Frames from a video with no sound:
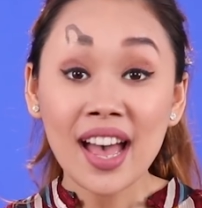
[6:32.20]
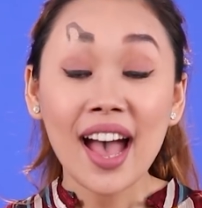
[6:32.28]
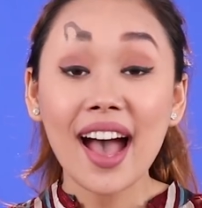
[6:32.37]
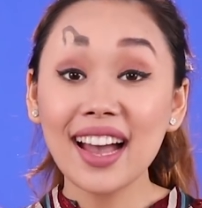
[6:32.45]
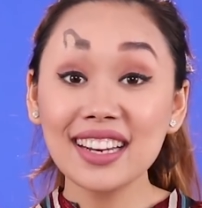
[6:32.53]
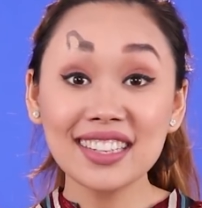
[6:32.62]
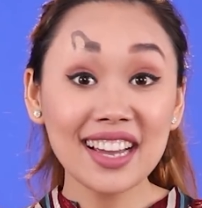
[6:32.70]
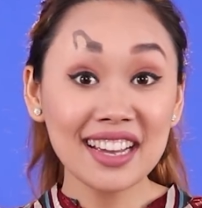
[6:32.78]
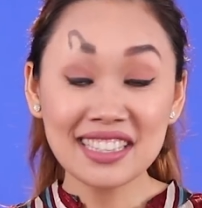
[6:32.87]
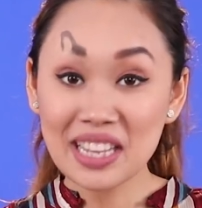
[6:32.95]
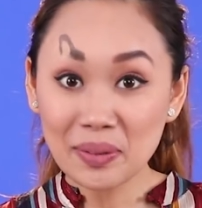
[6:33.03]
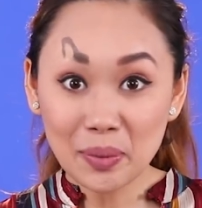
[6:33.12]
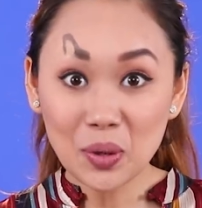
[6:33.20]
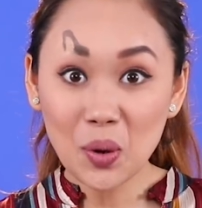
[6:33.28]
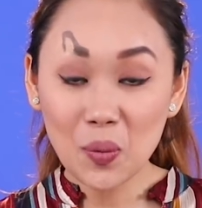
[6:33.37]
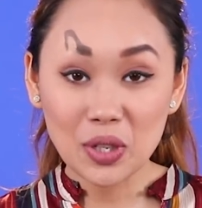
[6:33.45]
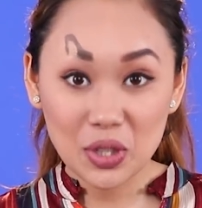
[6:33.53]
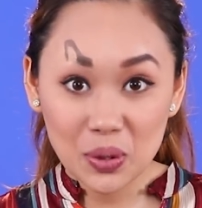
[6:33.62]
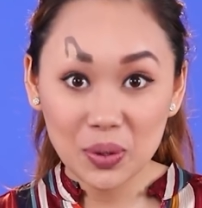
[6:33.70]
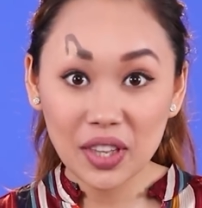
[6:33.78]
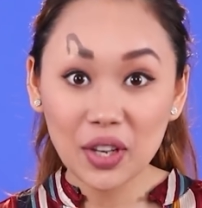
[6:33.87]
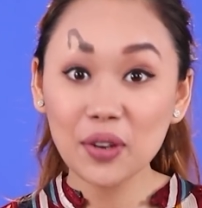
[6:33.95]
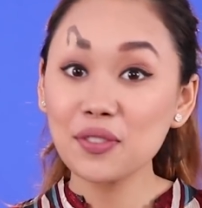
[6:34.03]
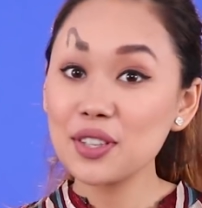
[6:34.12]
And guys, let me know what you
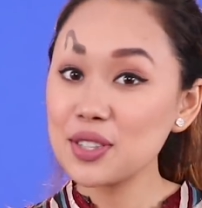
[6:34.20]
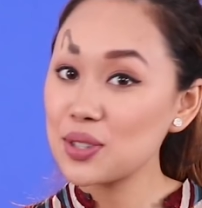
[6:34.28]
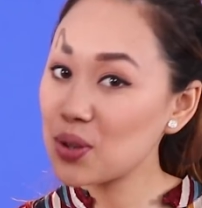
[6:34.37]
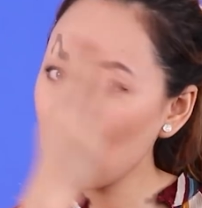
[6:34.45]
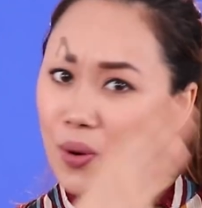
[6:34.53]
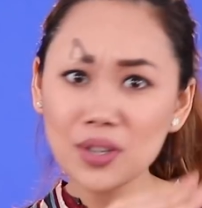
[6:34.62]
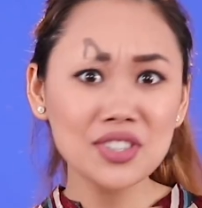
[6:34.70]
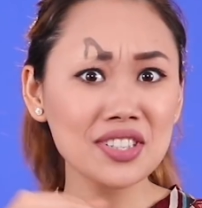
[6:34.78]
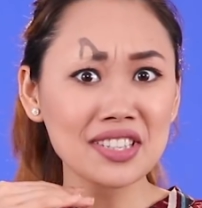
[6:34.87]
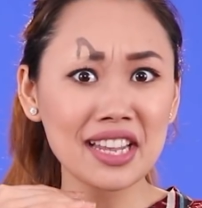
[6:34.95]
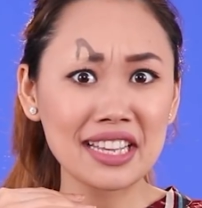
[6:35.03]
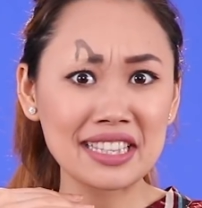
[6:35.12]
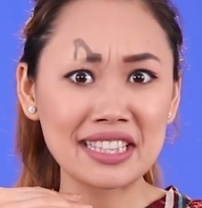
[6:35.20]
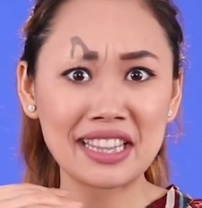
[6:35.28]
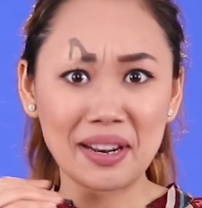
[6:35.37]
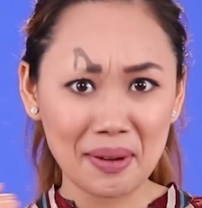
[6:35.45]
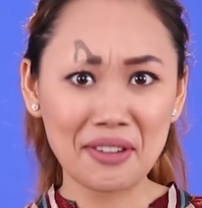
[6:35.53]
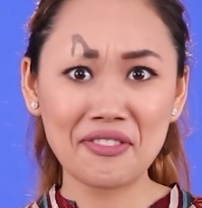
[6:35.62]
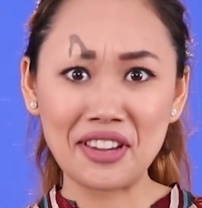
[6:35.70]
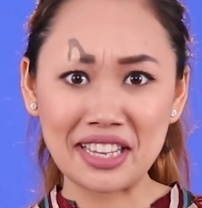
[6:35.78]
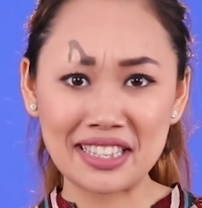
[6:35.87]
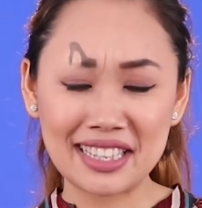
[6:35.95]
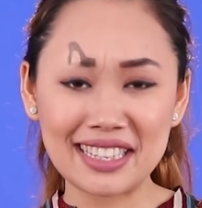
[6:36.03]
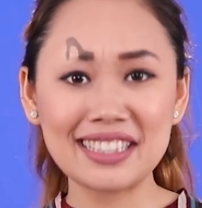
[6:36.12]
think of this gorgeousness that my
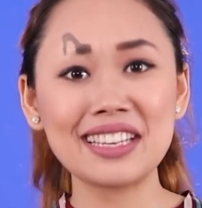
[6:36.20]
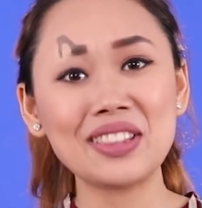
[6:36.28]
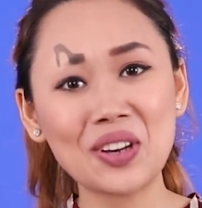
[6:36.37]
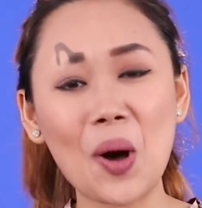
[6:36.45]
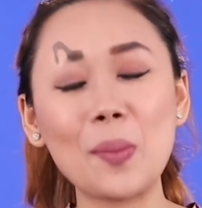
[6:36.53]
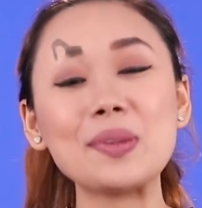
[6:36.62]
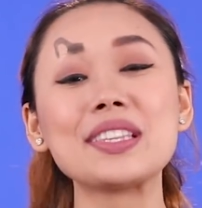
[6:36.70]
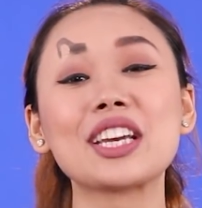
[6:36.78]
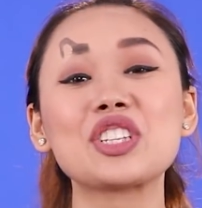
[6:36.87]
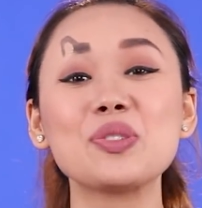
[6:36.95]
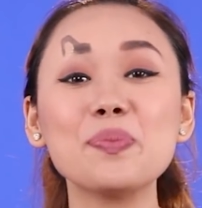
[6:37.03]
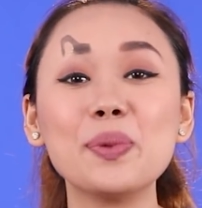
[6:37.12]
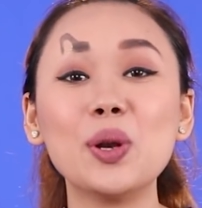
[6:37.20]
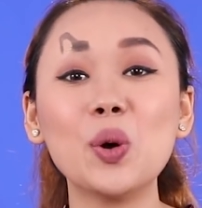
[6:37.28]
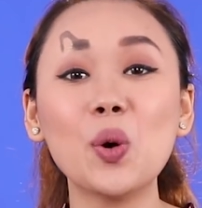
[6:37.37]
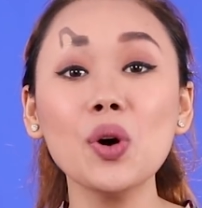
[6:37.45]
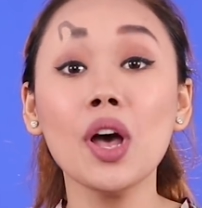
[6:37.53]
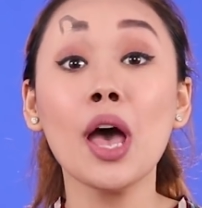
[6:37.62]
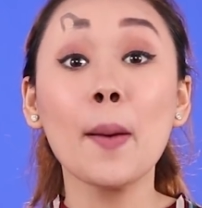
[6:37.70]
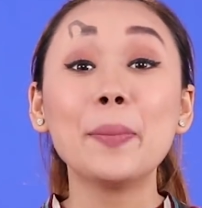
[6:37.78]
face is in the comment section below.